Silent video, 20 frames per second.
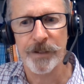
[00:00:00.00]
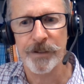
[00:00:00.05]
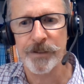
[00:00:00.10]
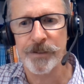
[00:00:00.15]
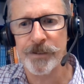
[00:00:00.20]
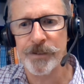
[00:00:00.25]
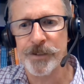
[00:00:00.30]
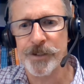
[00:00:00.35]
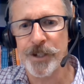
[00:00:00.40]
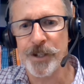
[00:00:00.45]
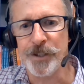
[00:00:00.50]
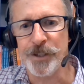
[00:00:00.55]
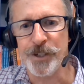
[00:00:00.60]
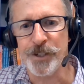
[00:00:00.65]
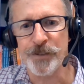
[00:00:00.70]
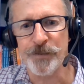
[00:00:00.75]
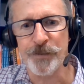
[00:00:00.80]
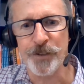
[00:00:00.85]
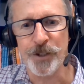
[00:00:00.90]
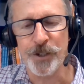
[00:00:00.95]
So
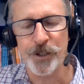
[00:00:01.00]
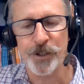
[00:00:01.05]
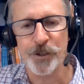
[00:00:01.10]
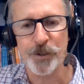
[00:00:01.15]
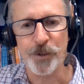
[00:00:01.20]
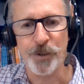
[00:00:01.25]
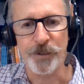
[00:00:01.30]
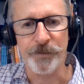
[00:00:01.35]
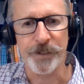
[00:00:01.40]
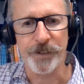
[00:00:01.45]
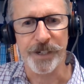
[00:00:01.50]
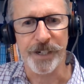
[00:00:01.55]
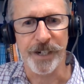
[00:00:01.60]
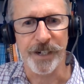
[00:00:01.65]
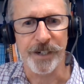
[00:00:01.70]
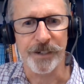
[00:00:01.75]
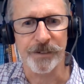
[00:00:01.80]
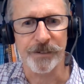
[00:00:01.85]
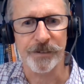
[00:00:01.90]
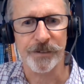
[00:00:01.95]
this first short
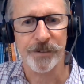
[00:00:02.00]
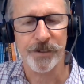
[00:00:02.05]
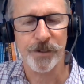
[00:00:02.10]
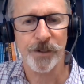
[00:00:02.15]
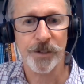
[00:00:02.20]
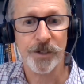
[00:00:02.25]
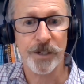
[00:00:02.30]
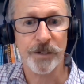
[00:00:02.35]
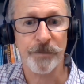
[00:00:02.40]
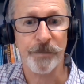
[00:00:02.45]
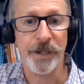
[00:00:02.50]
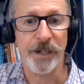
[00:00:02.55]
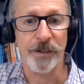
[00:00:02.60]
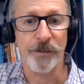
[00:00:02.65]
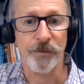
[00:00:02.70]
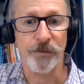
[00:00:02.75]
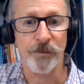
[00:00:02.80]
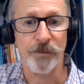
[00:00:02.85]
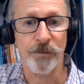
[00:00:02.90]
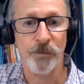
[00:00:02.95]
video talks
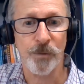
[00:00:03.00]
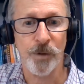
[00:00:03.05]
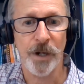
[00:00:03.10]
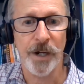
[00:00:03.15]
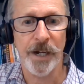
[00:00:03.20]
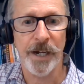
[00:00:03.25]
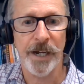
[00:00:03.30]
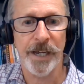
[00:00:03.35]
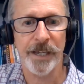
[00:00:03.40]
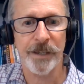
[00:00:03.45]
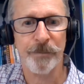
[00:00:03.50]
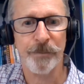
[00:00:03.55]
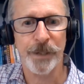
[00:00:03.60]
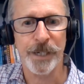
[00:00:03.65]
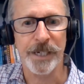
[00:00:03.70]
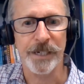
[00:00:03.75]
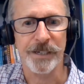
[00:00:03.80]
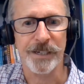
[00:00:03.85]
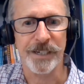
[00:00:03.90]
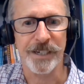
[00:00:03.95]
about why
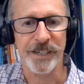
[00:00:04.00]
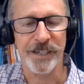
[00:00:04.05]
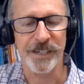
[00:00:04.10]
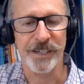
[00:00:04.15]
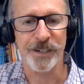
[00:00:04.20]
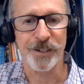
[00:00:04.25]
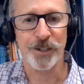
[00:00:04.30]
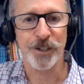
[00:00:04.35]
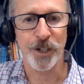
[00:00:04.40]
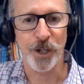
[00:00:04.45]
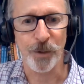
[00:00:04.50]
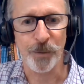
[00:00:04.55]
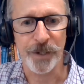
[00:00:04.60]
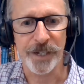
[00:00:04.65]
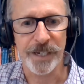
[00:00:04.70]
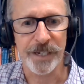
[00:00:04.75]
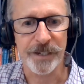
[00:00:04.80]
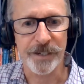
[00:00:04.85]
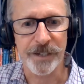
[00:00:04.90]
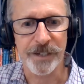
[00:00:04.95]
PTE is so
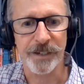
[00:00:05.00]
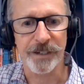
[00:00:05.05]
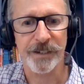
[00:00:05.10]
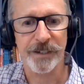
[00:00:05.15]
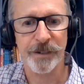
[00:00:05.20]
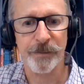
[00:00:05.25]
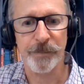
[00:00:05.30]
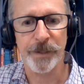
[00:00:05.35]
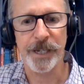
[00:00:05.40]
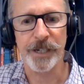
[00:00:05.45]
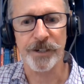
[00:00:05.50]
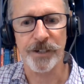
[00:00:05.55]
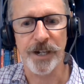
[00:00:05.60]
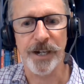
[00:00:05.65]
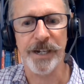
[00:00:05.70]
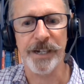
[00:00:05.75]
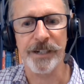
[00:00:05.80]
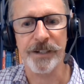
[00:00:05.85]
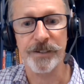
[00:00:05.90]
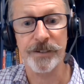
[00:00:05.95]
easy compared to
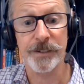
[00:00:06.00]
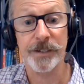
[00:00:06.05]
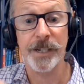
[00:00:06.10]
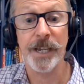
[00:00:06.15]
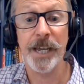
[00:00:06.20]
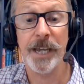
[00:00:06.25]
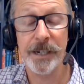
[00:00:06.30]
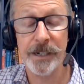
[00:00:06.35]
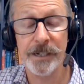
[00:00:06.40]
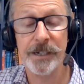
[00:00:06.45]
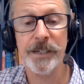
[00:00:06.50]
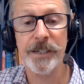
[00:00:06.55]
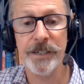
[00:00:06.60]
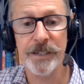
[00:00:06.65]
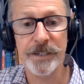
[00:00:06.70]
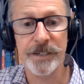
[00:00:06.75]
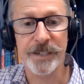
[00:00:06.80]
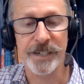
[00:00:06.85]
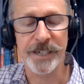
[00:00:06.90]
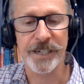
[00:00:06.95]
IELTS, and it
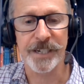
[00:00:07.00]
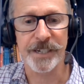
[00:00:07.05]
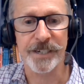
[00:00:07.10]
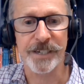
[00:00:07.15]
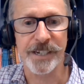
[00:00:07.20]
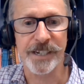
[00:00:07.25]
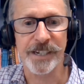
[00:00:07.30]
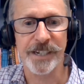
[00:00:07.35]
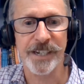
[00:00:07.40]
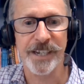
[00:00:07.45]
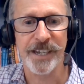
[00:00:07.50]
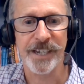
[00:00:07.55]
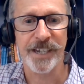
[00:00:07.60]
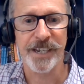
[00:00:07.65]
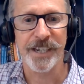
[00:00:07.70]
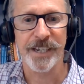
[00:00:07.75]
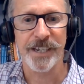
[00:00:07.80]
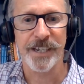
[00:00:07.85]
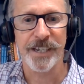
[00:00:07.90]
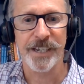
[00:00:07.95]
is easy.
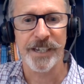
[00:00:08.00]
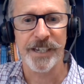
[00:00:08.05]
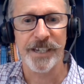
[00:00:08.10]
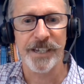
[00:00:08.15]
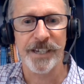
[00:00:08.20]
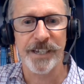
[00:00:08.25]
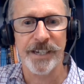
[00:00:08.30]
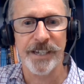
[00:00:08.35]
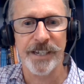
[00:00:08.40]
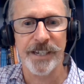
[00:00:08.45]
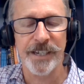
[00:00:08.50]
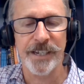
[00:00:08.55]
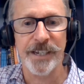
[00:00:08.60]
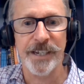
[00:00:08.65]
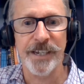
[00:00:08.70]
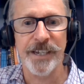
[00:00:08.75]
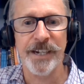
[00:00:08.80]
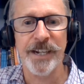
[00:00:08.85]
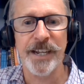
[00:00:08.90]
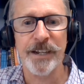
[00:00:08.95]

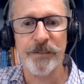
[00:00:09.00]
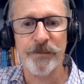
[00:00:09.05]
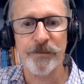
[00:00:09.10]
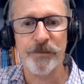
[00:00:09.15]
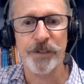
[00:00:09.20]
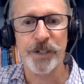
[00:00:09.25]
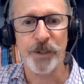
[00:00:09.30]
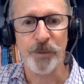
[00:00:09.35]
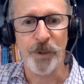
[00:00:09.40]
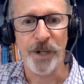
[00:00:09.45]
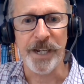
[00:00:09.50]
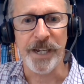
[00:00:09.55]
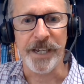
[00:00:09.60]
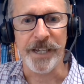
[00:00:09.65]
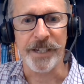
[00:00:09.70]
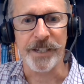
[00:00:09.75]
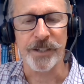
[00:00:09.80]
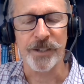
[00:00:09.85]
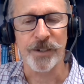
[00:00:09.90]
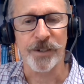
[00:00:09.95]
In every
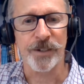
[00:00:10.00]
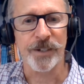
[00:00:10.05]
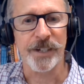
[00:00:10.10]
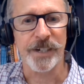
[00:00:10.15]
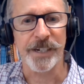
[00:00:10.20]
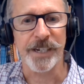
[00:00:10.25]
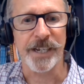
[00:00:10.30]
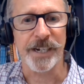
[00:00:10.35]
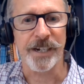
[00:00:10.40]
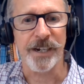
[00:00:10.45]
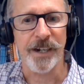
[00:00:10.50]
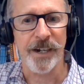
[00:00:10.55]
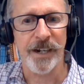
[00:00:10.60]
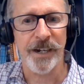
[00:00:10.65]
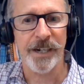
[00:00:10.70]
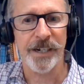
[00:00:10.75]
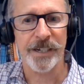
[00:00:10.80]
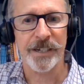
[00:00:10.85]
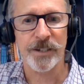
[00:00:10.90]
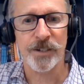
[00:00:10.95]
way you can get a
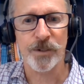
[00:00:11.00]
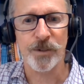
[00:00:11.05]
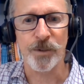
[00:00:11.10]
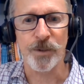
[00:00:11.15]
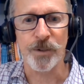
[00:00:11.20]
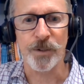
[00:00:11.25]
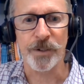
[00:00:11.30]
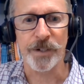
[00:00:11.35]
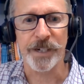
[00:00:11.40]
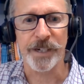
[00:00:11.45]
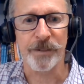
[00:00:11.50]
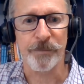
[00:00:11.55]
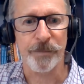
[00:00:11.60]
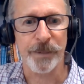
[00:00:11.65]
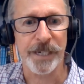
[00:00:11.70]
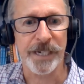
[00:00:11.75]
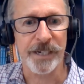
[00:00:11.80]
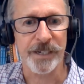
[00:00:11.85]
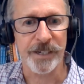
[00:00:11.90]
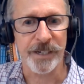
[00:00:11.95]
higher score in
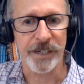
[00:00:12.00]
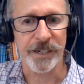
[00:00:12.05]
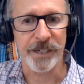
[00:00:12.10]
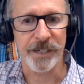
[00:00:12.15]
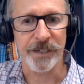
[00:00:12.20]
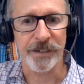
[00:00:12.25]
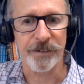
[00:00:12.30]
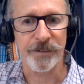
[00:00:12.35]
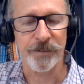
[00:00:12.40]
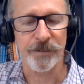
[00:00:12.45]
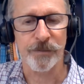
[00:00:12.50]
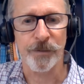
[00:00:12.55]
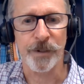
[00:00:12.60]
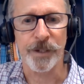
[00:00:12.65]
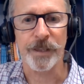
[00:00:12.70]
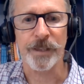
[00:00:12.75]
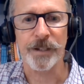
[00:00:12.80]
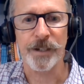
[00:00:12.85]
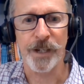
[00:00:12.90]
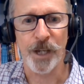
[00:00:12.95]
PTE
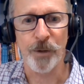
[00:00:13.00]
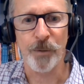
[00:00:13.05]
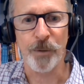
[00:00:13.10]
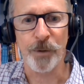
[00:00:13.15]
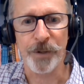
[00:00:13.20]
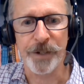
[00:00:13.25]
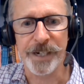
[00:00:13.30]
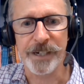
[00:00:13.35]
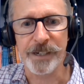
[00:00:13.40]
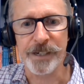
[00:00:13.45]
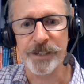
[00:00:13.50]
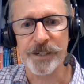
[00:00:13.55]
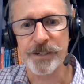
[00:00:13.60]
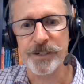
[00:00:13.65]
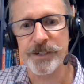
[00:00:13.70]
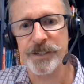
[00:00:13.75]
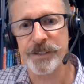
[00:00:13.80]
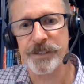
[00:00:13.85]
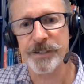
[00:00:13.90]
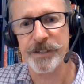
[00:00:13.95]
with lower English
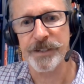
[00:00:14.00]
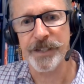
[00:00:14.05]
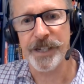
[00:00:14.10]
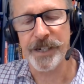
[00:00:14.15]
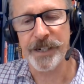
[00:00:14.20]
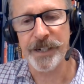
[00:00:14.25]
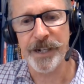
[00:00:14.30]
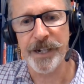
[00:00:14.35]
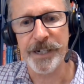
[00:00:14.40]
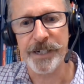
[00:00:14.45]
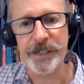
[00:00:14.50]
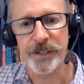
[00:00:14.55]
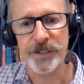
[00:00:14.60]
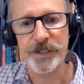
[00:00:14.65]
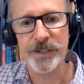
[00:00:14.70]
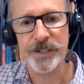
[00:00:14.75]
than in IELTS.